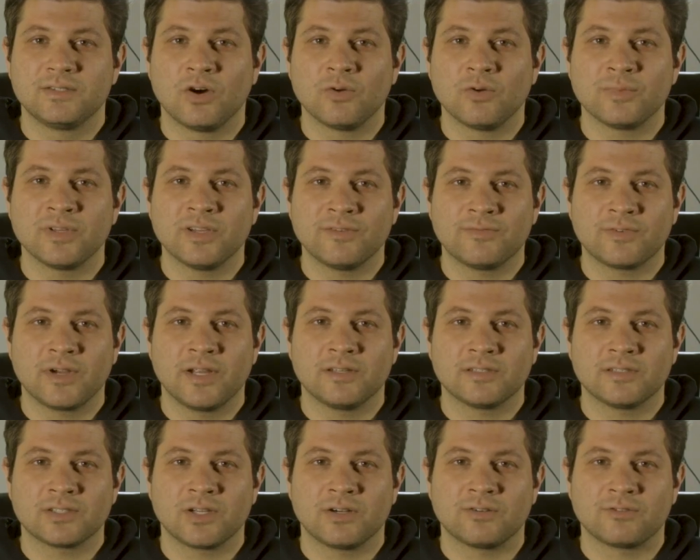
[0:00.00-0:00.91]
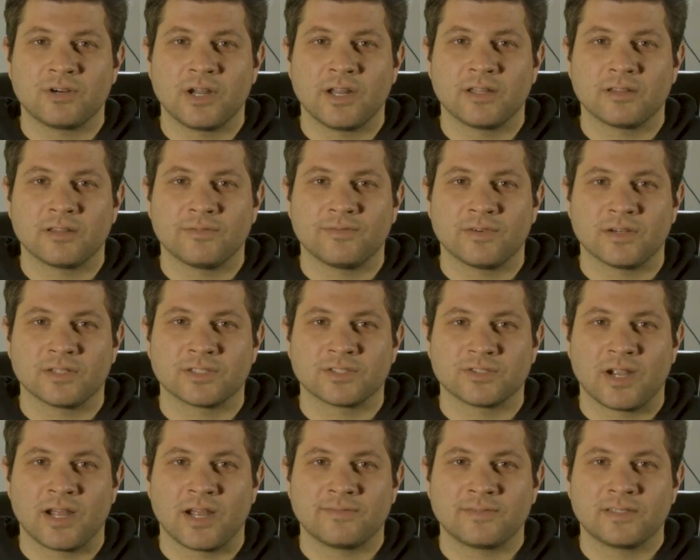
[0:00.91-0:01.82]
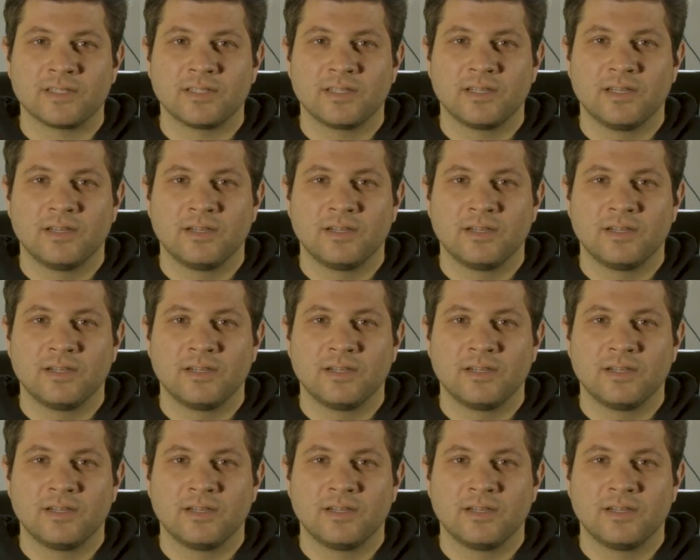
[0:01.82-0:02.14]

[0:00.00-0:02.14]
Don't be afraid to start writing the first draft.